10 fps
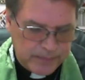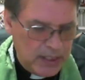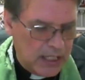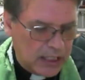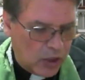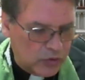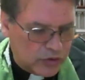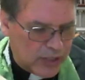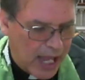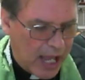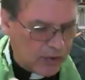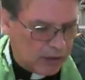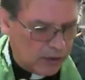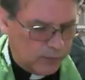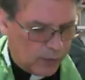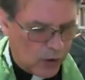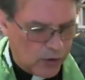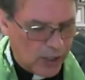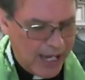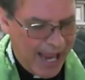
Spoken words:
it goes down a little further,